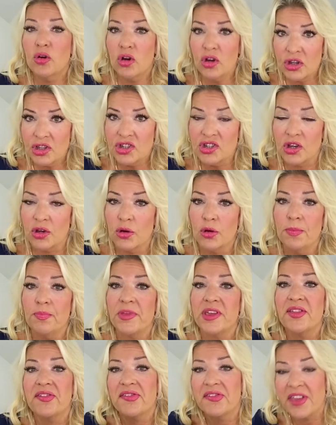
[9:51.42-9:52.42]
could do
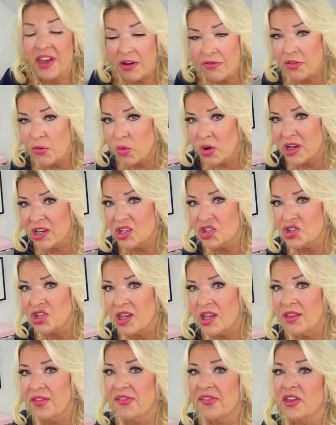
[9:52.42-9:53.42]
instead of the white
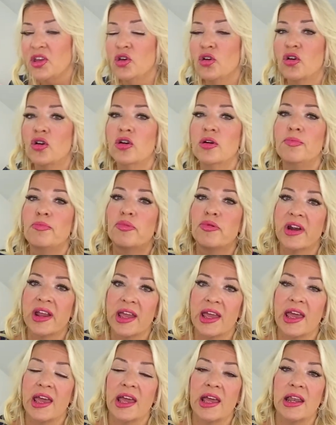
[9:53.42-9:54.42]
jeans, you could
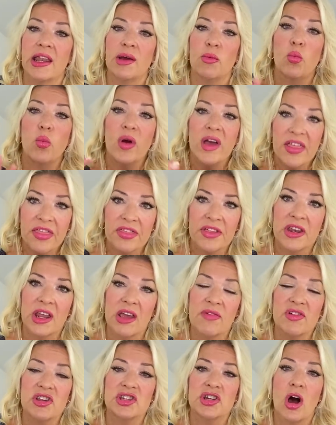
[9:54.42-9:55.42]
bring in with the
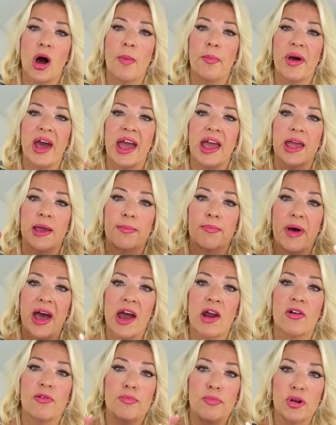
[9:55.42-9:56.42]
navy top a
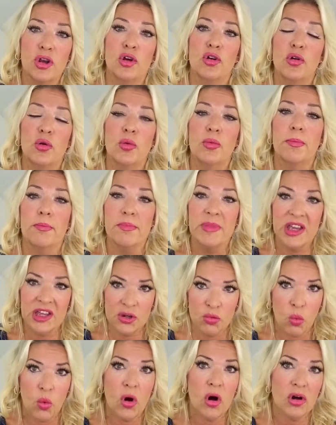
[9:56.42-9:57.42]
pair of blue
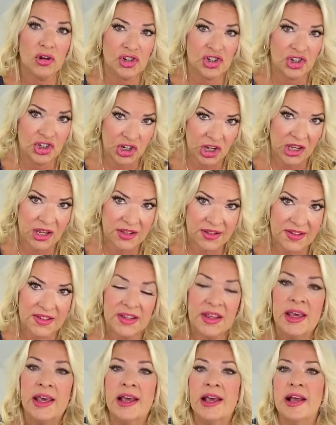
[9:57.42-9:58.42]
mid-wash
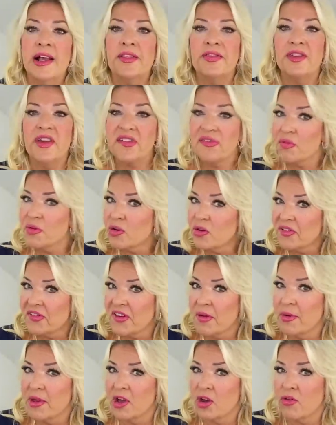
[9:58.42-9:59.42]
jeans. This would
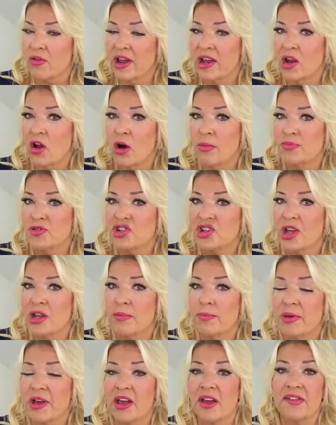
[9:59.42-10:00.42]
also be a great
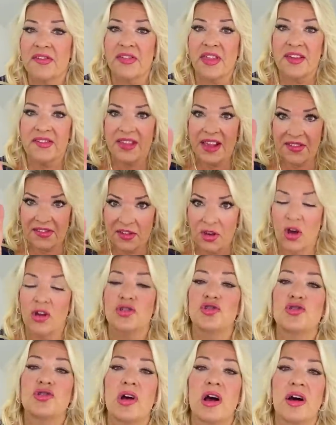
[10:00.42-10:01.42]
option because there's less
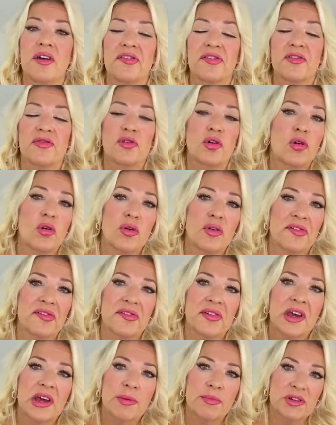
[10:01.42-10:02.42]
contrast, of
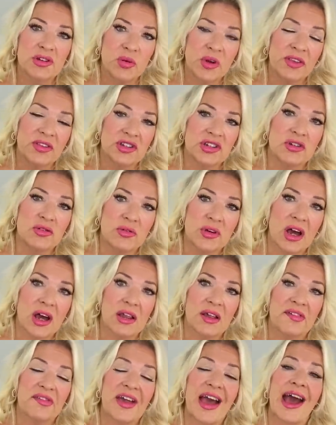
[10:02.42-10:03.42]
course, between the two
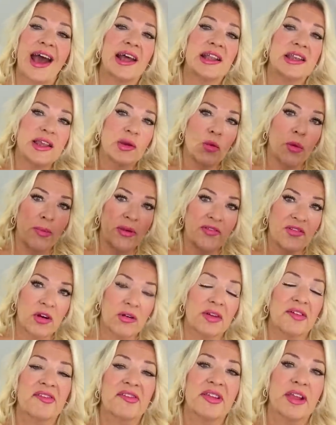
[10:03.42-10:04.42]
colours, and it would be
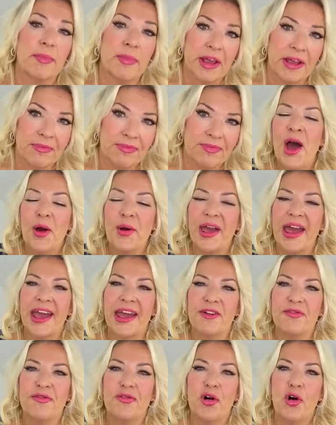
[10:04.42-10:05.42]
very slimming.
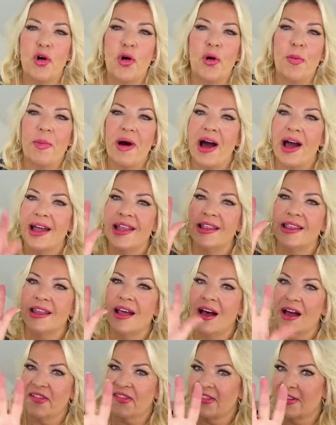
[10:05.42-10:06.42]
Okay, for my
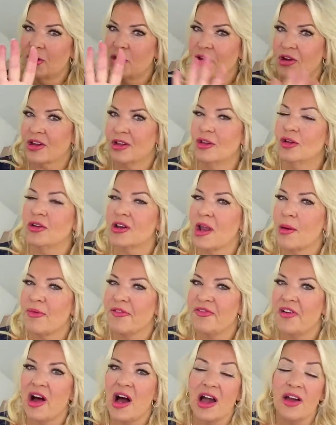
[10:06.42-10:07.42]
last look, look number
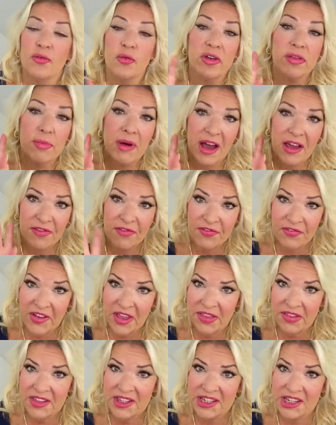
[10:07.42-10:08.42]
5, with my
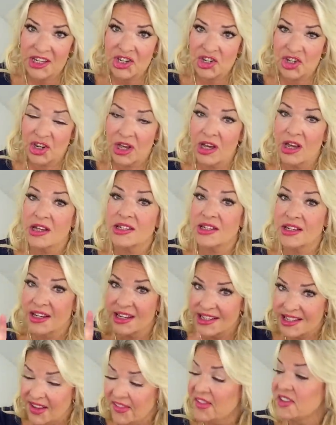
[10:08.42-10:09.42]
5th t-shirt, and
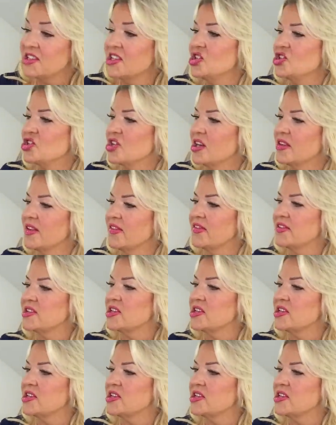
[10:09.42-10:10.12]
it is a t-shirt this